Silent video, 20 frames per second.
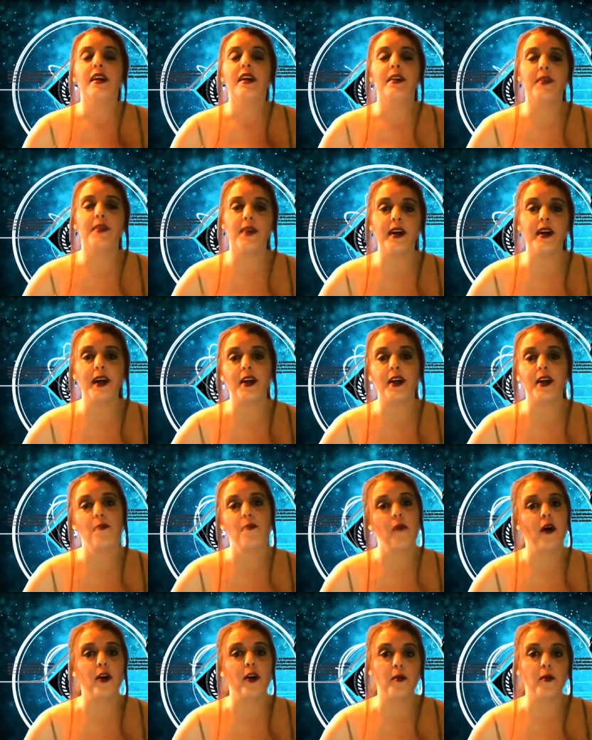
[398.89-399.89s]
sitting at the
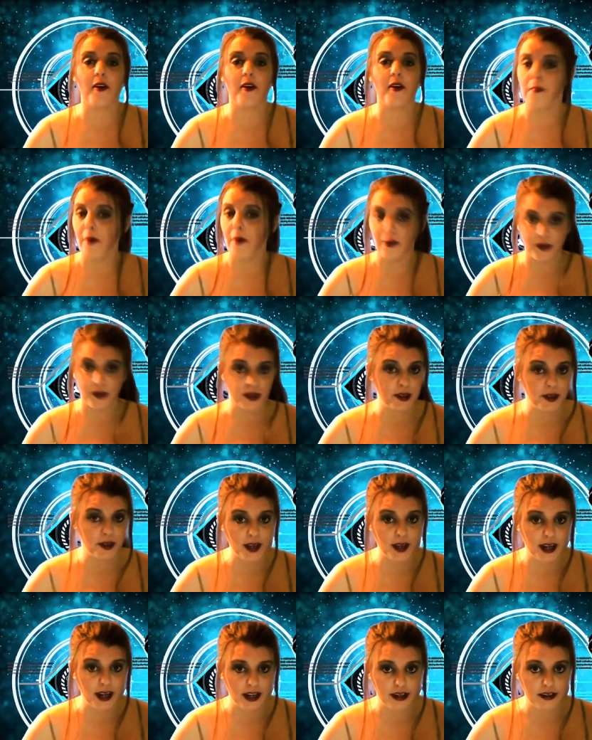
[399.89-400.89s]
bottom of the Baltic
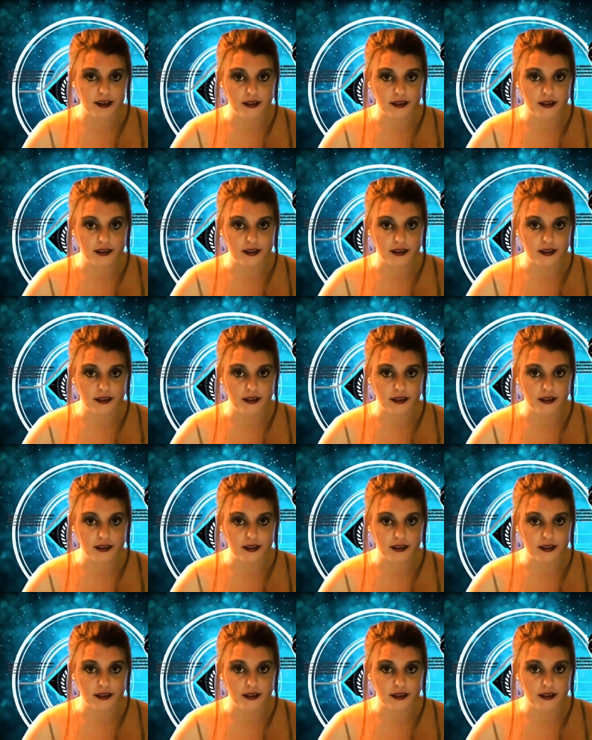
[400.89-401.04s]
Sea.